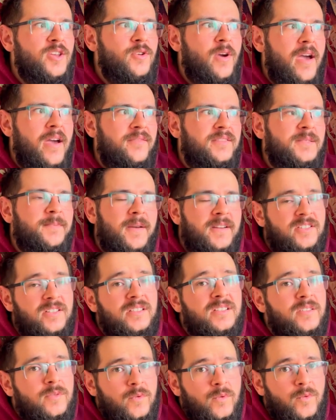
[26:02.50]
have special
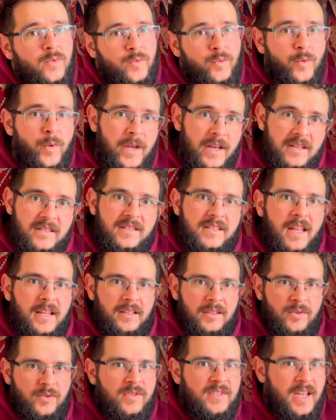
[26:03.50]
quills that
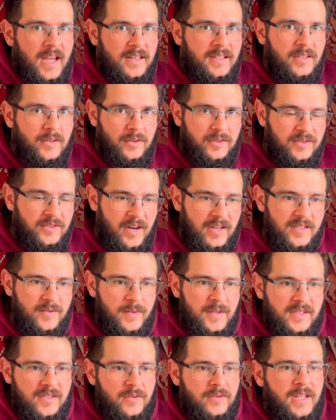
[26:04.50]
you sign the contracts with,
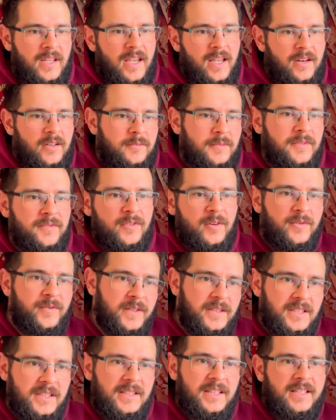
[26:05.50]
so they cannot be
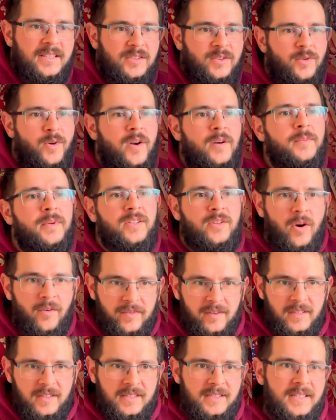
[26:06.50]
forfeited and so on. But
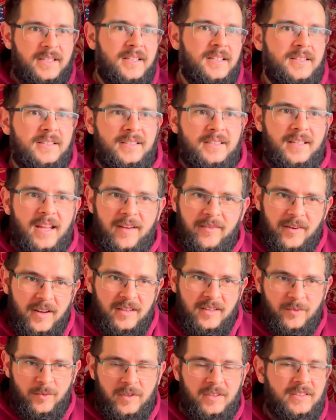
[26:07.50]
obviously, as in every other
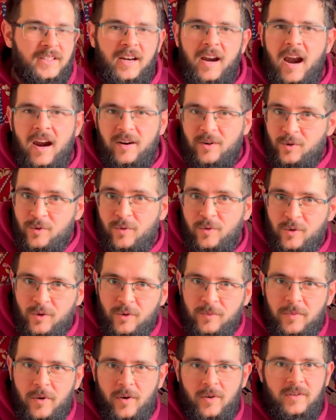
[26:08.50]
world, there are
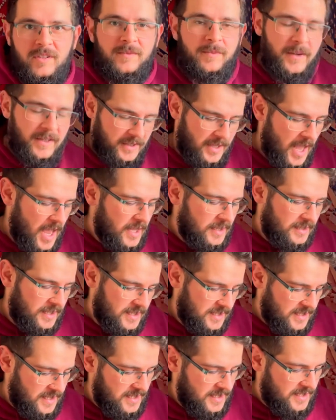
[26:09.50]
loopholes. But this
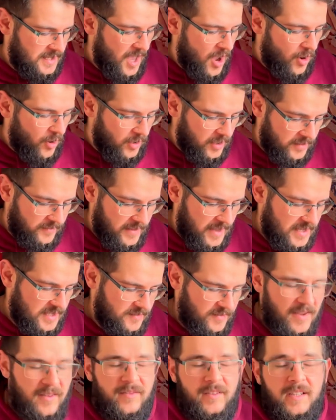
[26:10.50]
is Olivia's
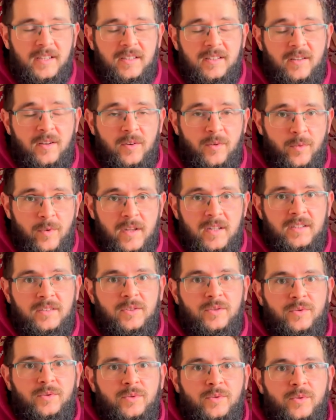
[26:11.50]
favorite quill
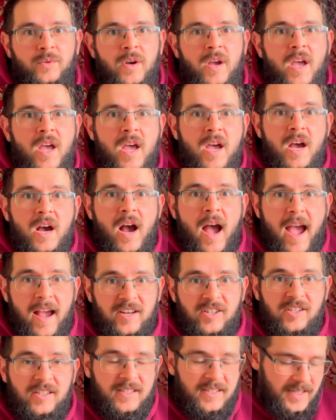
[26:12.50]
to
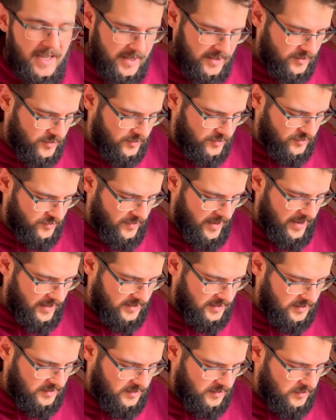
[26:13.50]
actually sign contracts.
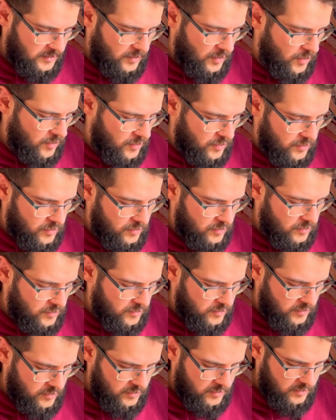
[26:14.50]
So,
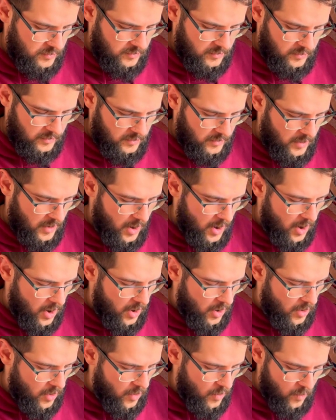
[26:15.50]

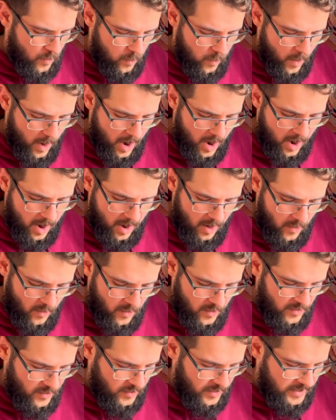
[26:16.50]
oh wow,
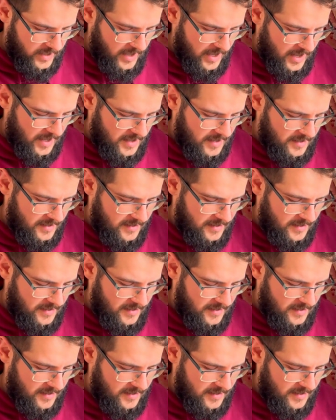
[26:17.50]
okay.